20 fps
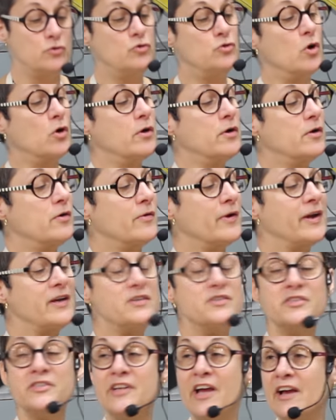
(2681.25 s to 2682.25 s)
dark
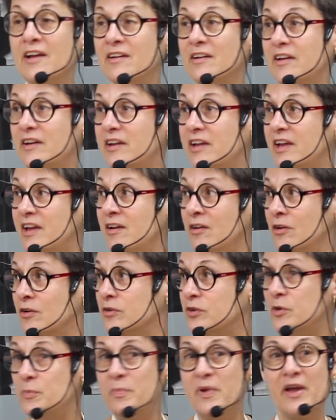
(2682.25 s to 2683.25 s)
grays down in
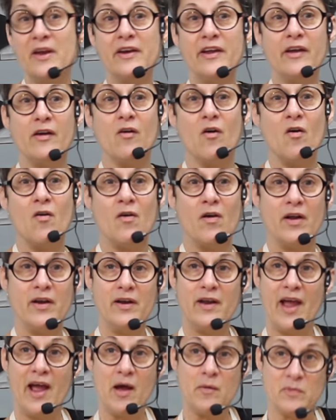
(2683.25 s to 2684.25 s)
here, depending
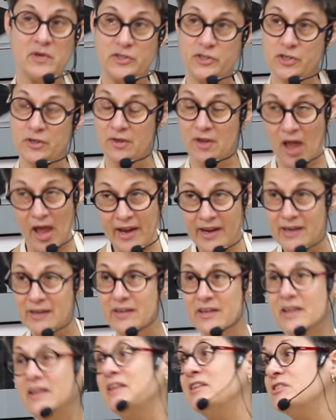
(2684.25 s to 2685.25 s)
on how much
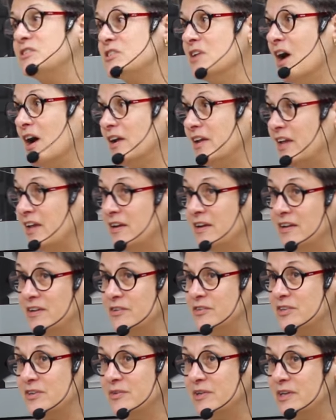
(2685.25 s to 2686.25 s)
light is not
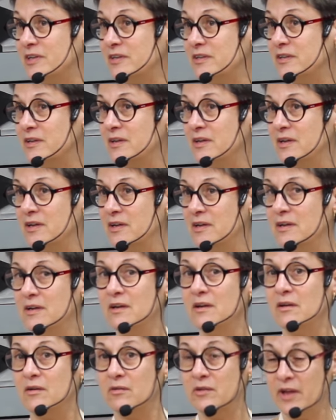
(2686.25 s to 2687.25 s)
getting to it.
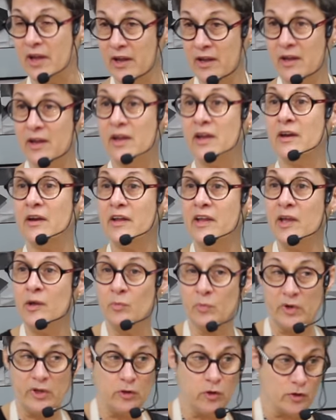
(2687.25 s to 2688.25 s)
Okay, and
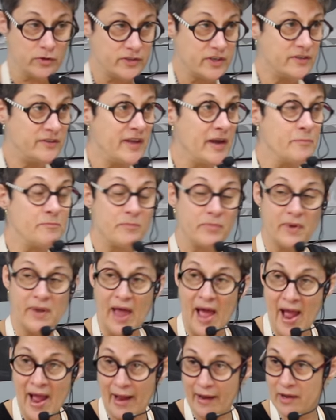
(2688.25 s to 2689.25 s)
again, we looked at that
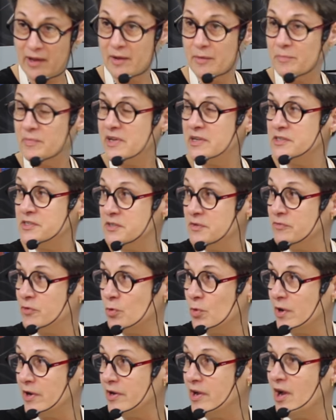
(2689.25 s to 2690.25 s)
black piece of
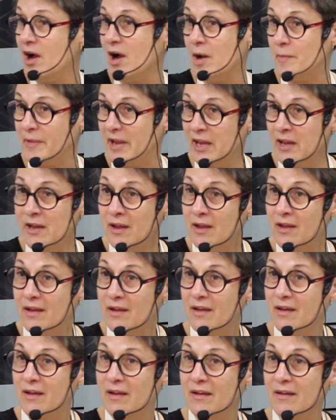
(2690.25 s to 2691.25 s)
origami,
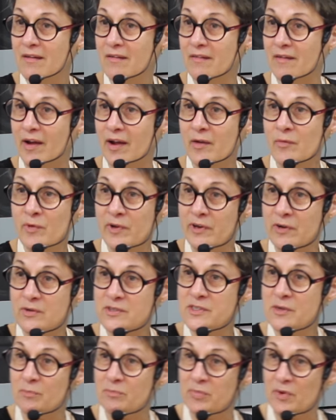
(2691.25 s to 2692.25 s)
right? We know
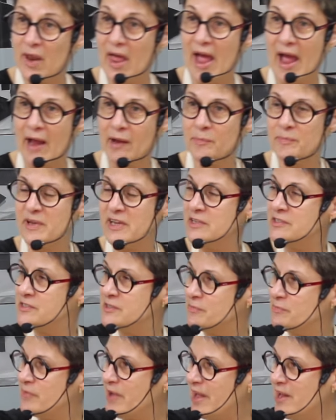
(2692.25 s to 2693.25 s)
it's a black
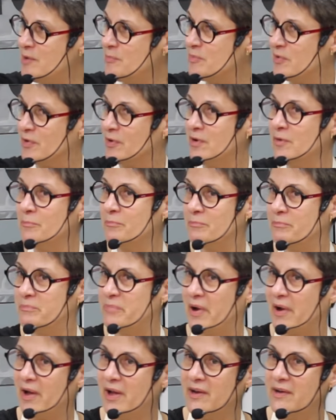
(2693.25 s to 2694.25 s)
piece of paper,
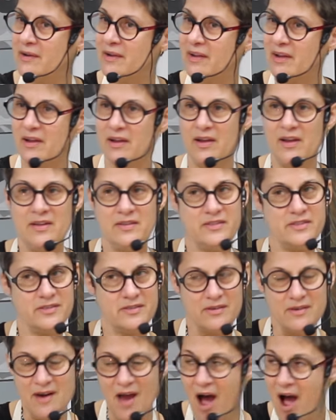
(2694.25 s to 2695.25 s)
but
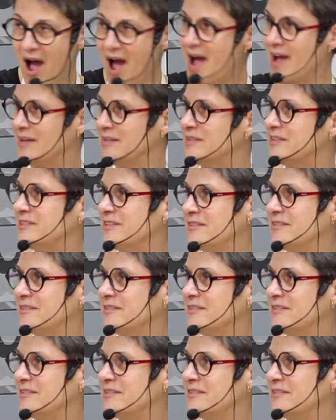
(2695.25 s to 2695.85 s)
it's not